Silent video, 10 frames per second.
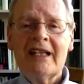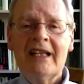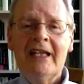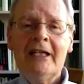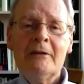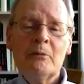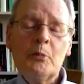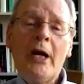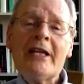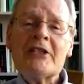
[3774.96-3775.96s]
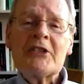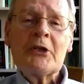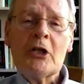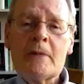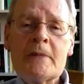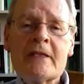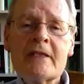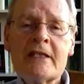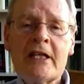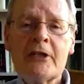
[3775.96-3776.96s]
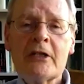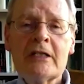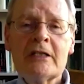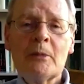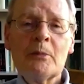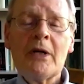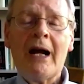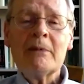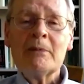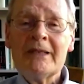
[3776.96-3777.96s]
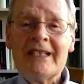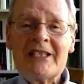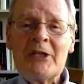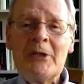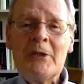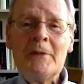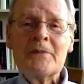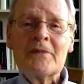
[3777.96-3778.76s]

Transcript: And Brian Skyrms is another probabilist who